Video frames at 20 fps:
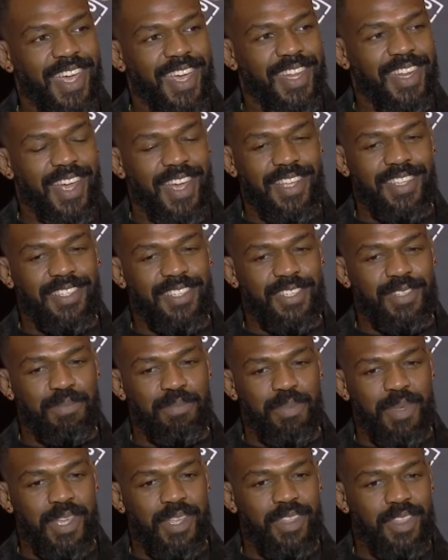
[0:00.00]
and I just
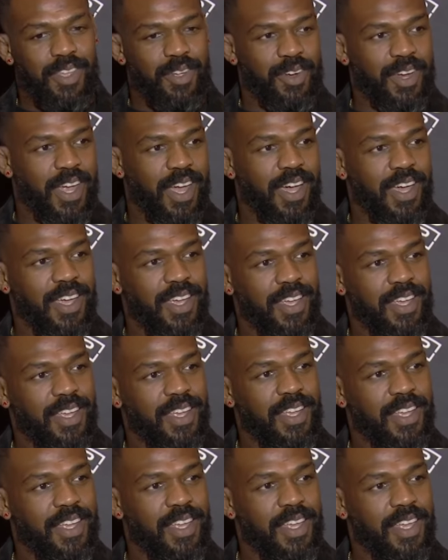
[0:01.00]
beat their guy,
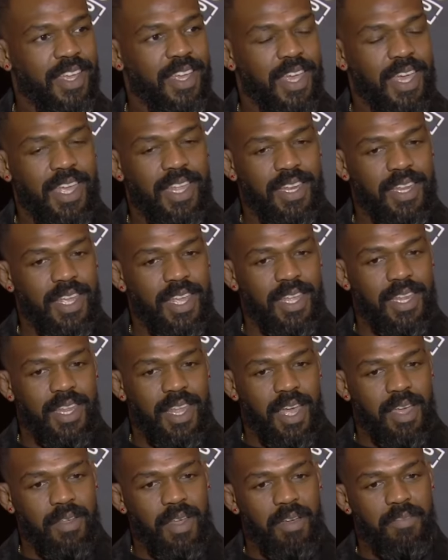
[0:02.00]
and and
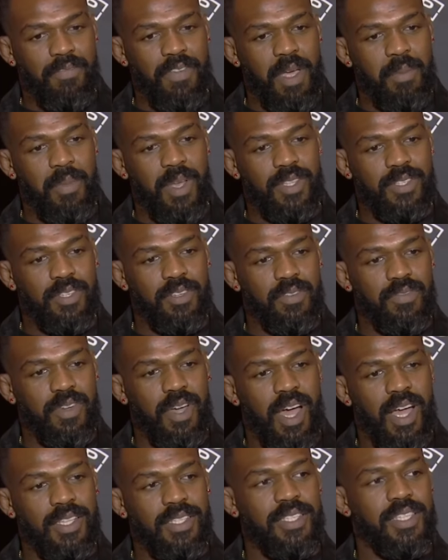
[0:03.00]
I, I find myself
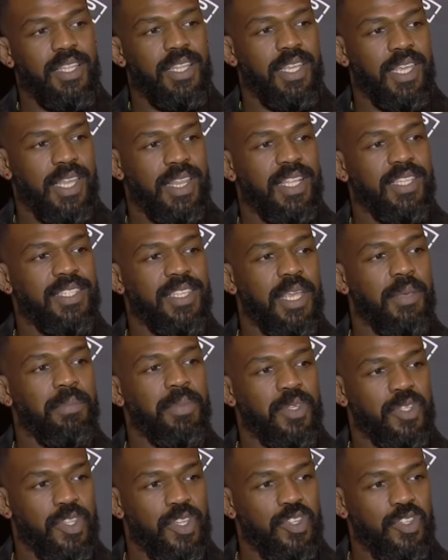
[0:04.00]
constantly in the same
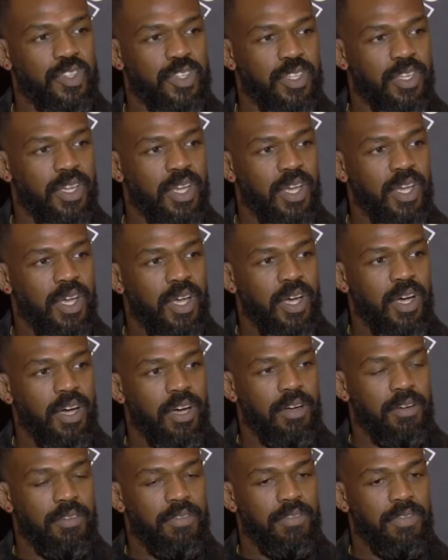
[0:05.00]
position
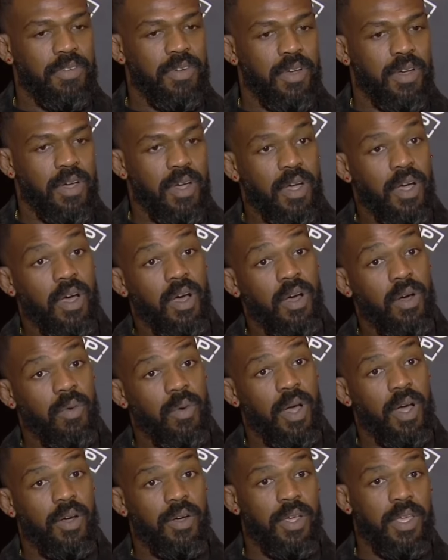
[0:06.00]
of, oh
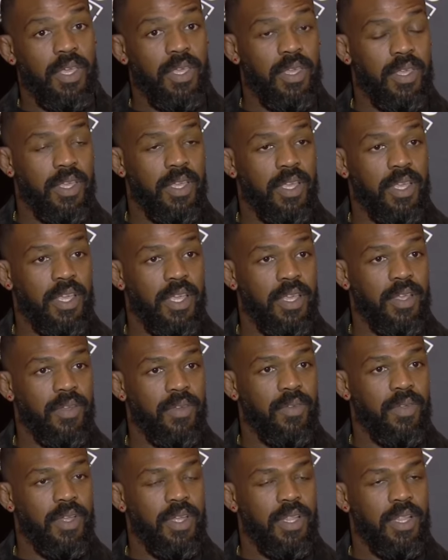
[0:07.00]
wow, he he
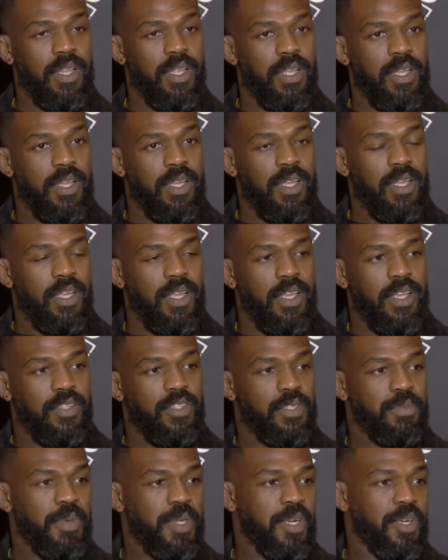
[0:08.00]
he
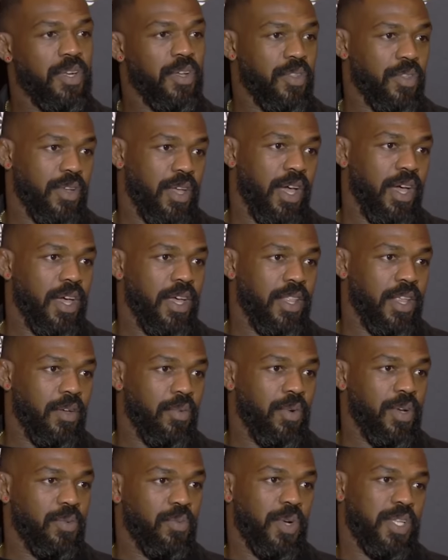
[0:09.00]
just beat another guy. Like
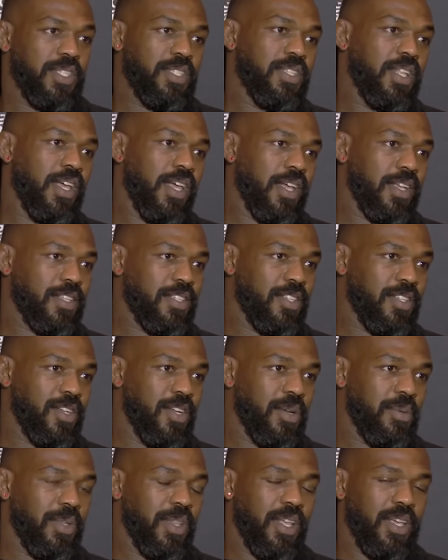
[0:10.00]
what what's next? You know
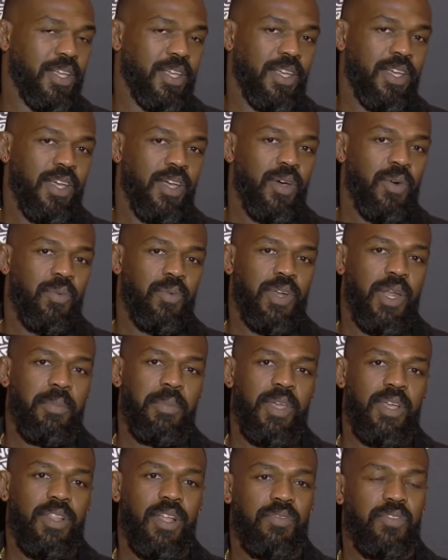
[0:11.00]
what I mean? Like when I
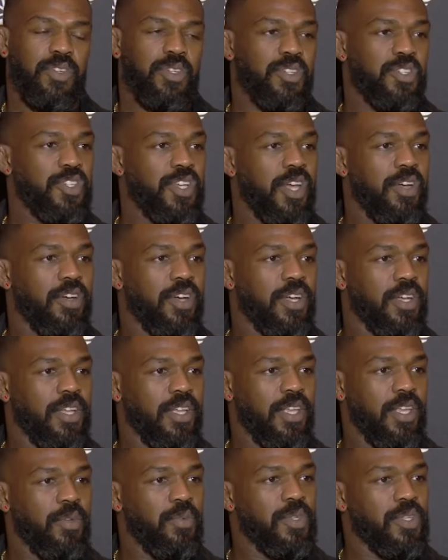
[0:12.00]
beat Glover Teixeira,
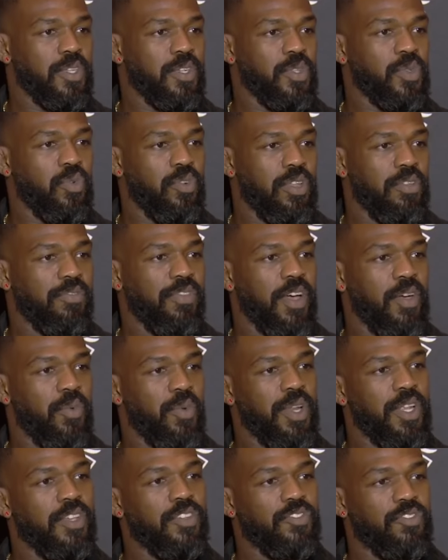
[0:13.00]
he was on a 20 fight
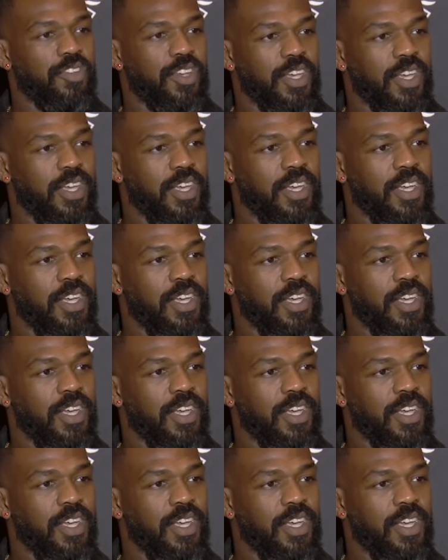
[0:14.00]
winning streak,